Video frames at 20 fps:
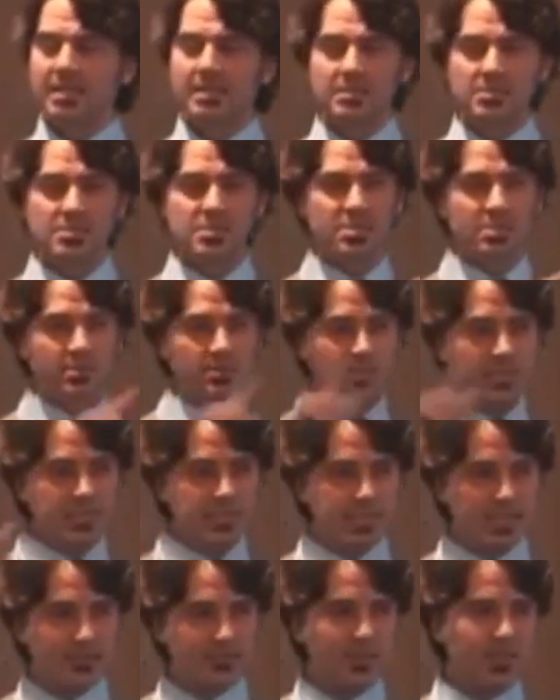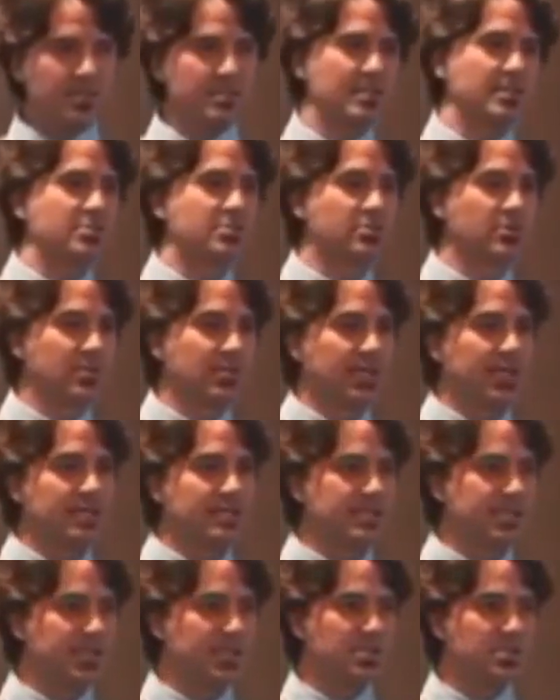There's 37
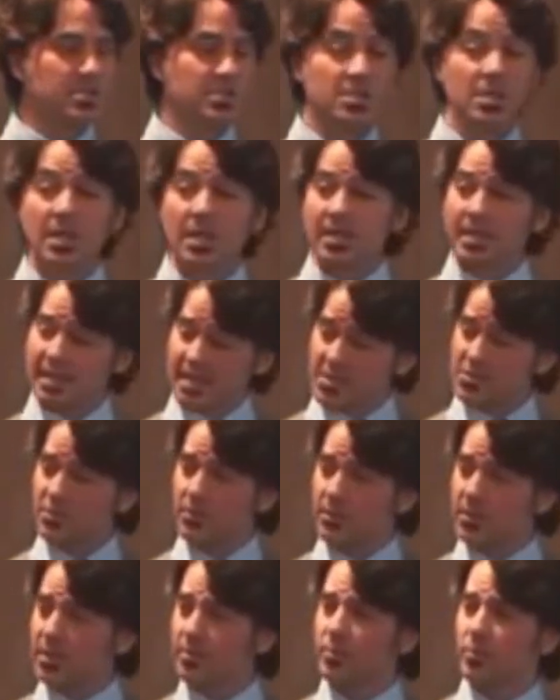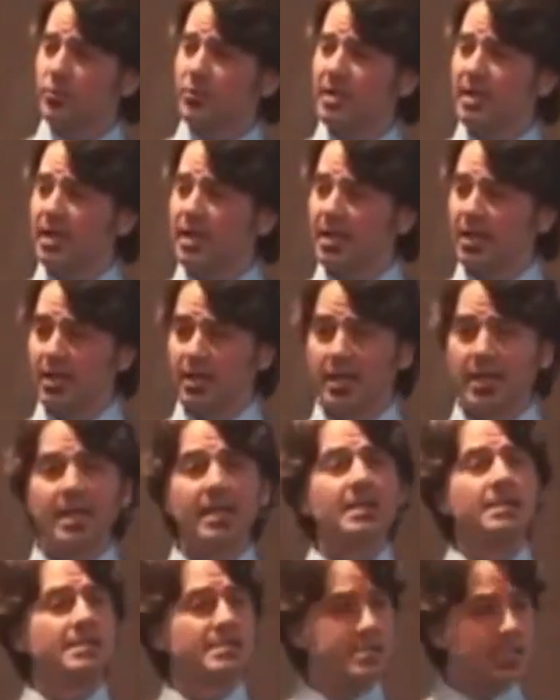industrialized nations. Guess what number we are?
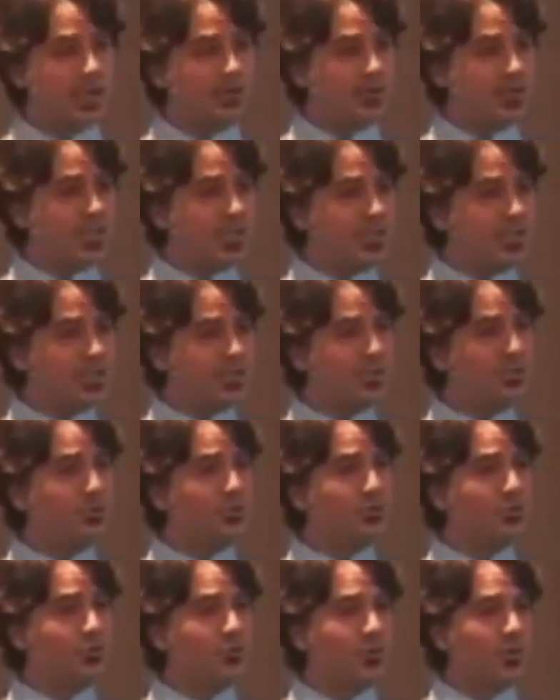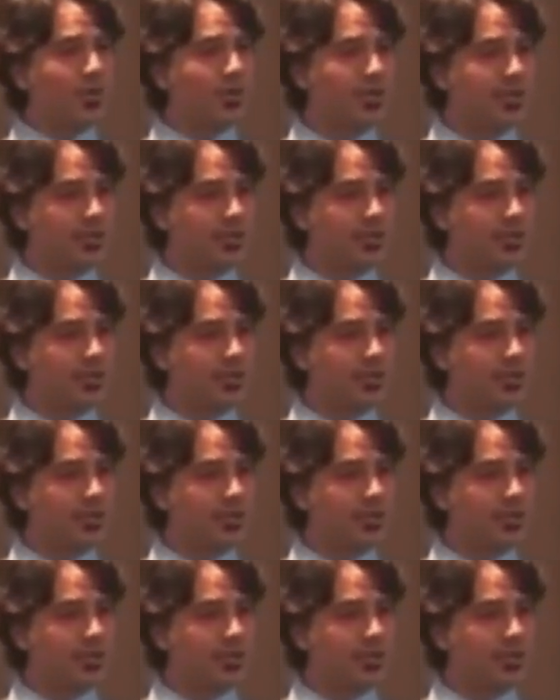72.